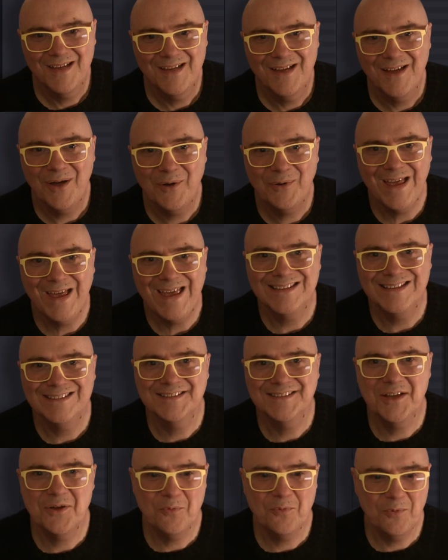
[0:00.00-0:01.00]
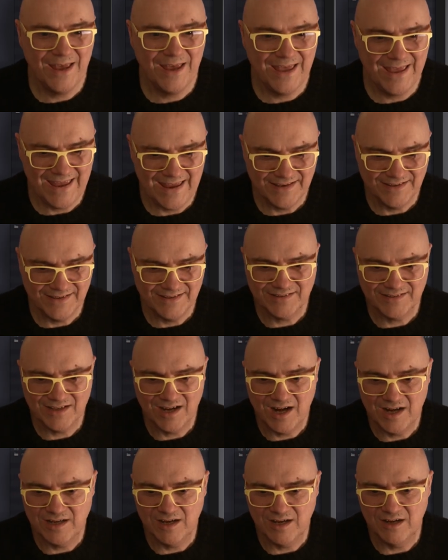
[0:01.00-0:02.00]
Okay, so we're
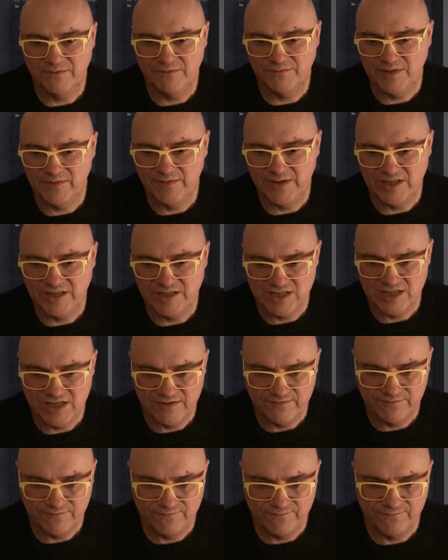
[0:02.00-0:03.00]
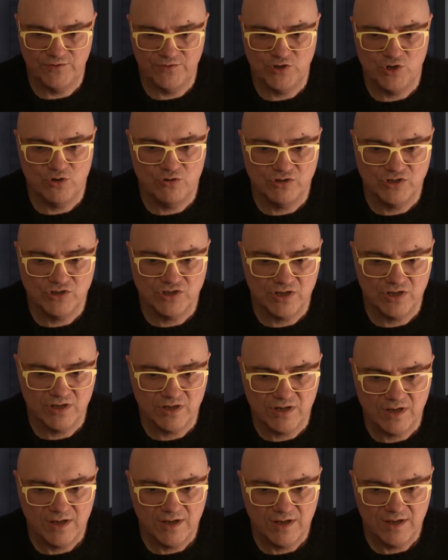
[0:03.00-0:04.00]
inside of DaVinci
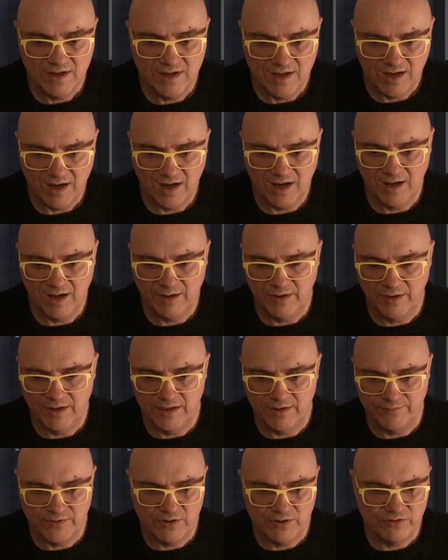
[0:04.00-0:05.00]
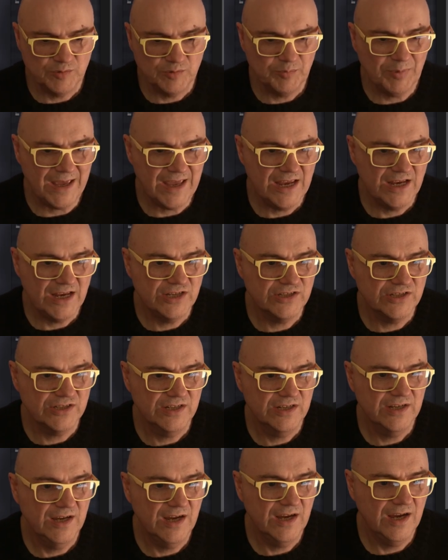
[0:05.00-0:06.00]
Fusion in the Fusion page,
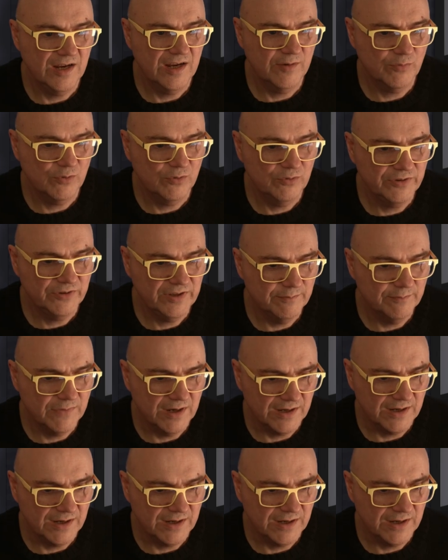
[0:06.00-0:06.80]
and I brought in my